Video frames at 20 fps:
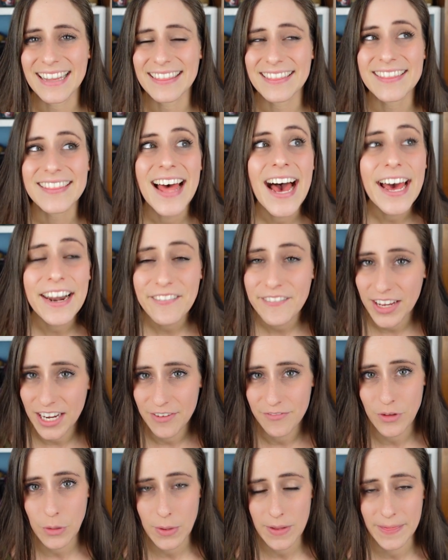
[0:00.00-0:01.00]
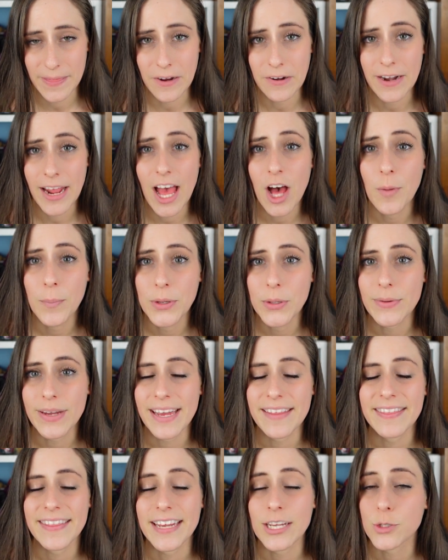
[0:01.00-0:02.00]
a lot of info in there to help you
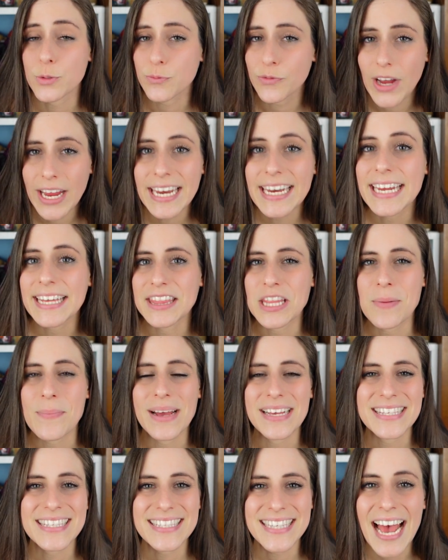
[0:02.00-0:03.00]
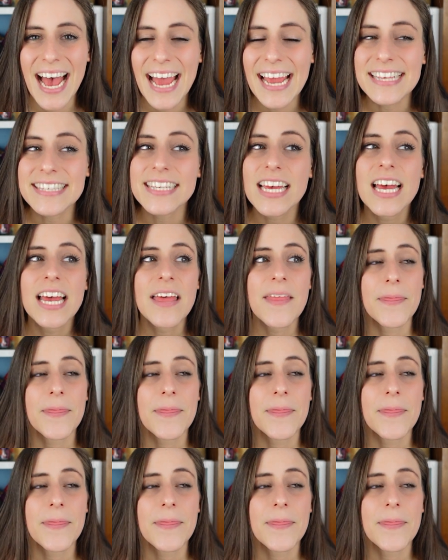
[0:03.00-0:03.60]
get things right, get the best size.